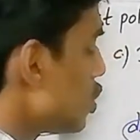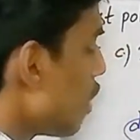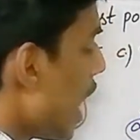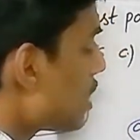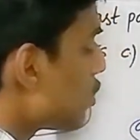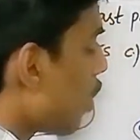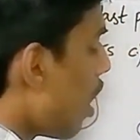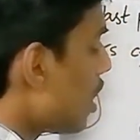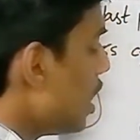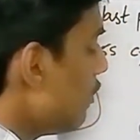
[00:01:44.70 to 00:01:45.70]
So as
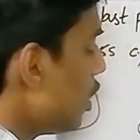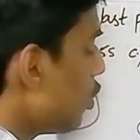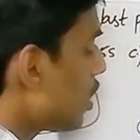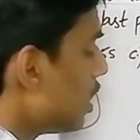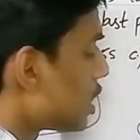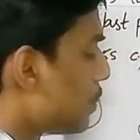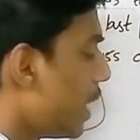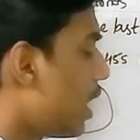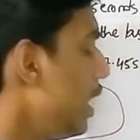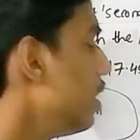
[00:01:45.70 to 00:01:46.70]
already we know that
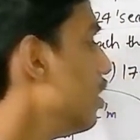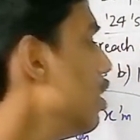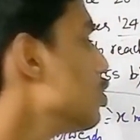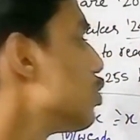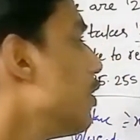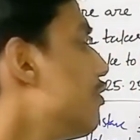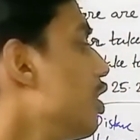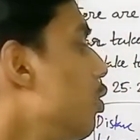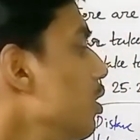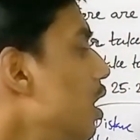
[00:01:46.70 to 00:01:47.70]
speed, right? So if
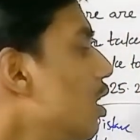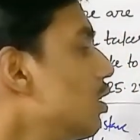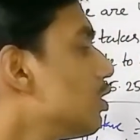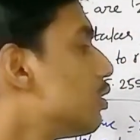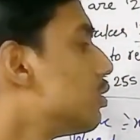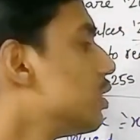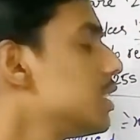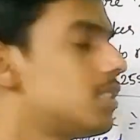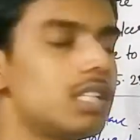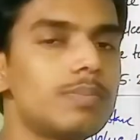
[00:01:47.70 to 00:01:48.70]
you know the
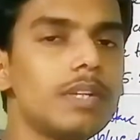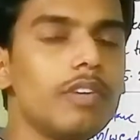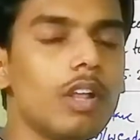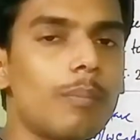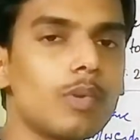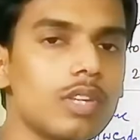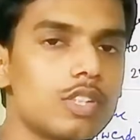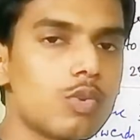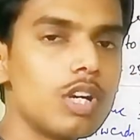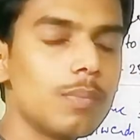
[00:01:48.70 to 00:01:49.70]
distance between up to
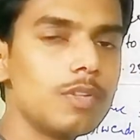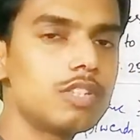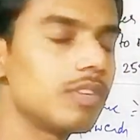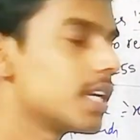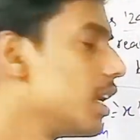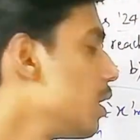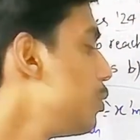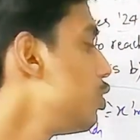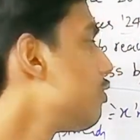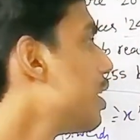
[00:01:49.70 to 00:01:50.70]
these 20 poles, we can
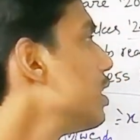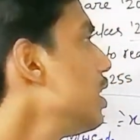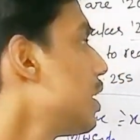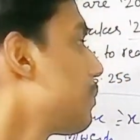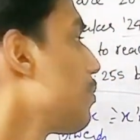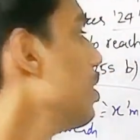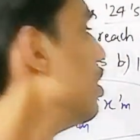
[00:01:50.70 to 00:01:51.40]
able to find the time.